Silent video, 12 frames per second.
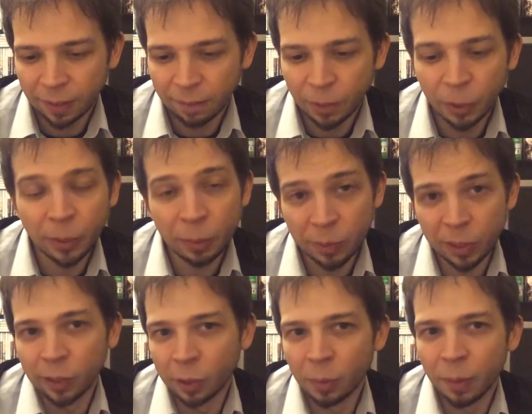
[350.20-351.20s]
heard it was a
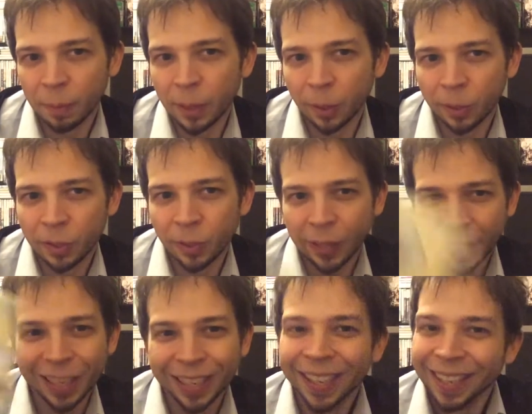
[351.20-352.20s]
little bit better. So I
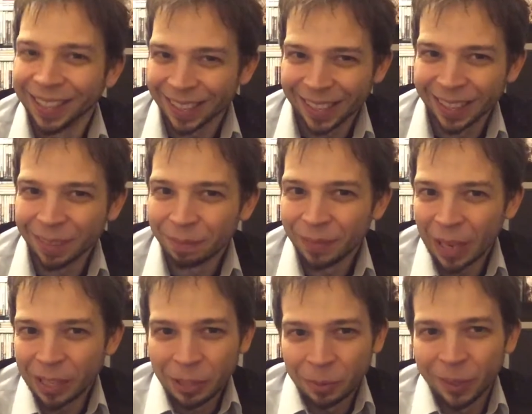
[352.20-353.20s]
I
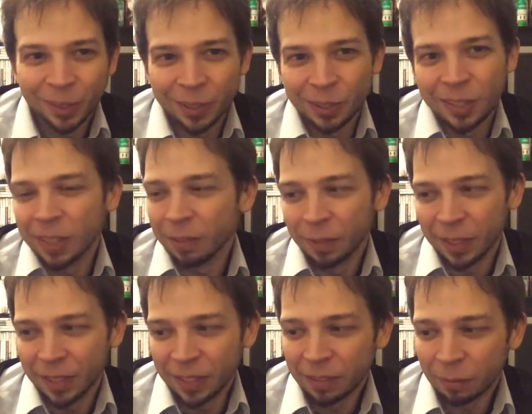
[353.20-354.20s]
just wanted to see if
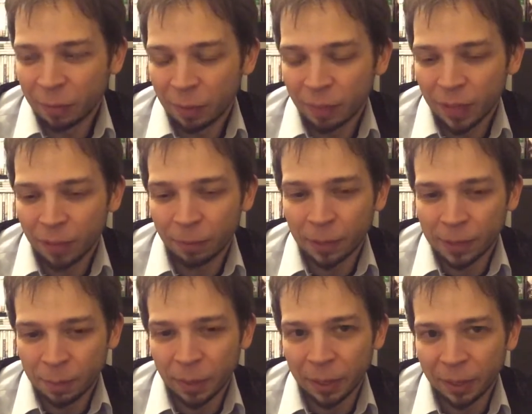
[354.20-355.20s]
it's
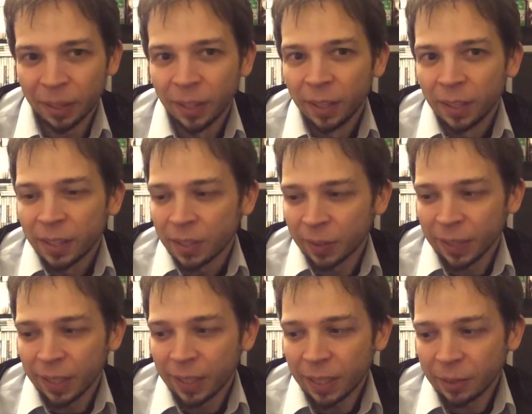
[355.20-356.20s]
better. So I
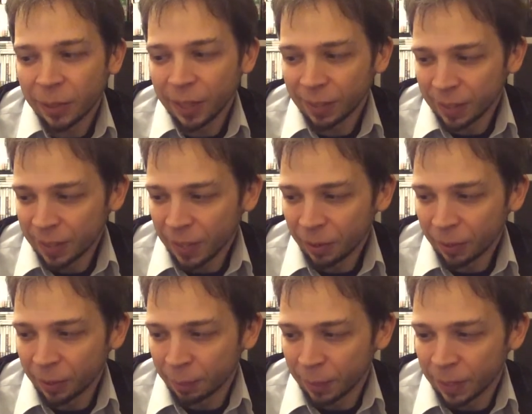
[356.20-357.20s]
got Neo Atlas here on
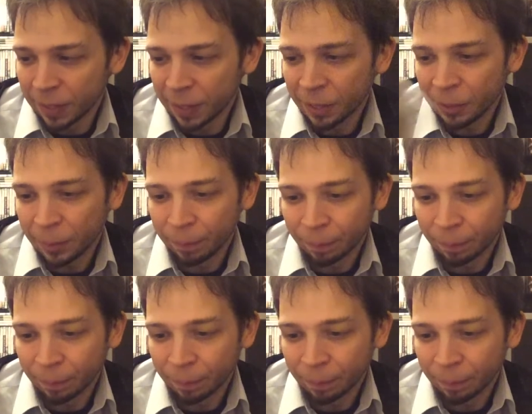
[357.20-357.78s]
the PlayStation.